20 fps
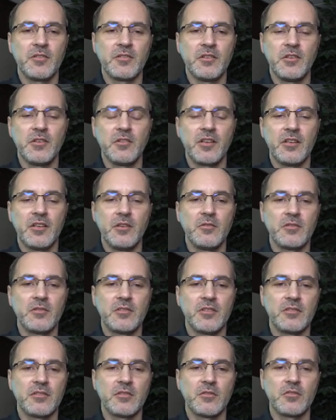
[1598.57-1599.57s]
and you get used
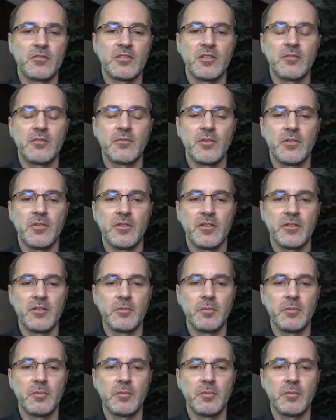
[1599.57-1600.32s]
to searching for things.